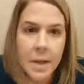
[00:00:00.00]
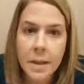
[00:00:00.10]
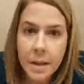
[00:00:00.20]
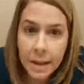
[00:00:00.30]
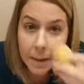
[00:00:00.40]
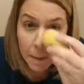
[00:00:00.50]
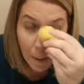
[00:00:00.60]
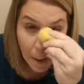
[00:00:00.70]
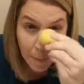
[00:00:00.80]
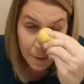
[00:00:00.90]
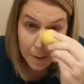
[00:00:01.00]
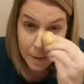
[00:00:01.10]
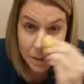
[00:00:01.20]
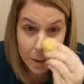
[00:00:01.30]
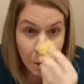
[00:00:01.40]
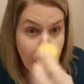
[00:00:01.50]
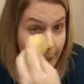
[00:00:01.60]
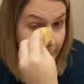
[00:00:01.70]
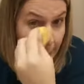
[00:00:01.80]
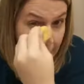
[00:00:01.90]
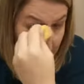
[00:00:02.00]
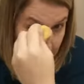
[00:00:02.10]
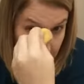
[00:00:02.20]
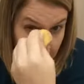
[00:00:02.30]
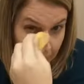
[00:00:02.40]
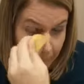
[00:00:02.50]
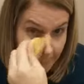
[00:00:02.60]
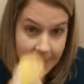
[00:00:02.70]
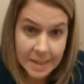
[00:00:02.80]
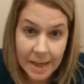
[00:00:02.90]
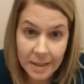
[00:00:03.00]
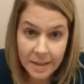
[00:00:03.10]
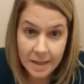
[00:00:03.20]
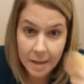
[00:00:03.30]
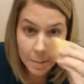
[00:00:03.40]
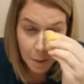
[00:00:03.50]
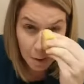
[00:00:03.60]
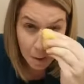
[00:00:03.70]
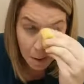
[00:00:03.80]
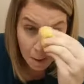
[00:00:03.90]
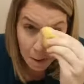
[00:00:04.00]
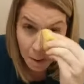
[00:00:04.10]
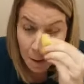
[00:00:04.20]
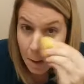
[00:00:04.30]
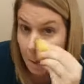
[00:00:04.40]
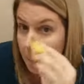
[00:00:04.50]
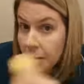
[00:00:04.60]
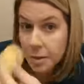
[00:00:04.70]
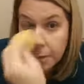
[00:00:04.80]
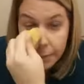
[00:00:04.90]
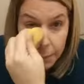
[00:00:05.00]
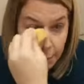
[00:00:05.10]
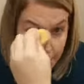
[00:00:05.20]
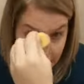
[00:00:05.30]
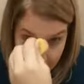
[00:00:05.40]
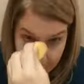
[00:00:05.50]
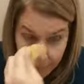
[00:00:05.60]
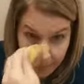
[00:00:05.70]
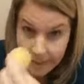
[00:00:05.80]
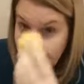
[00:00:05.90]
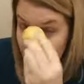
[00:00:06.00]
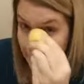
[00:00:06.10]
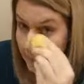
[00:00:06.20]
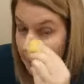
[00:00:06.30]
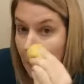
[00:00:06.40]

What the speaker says: And then again, everything. I just go back with my slightly damp Blenderful and blend it in.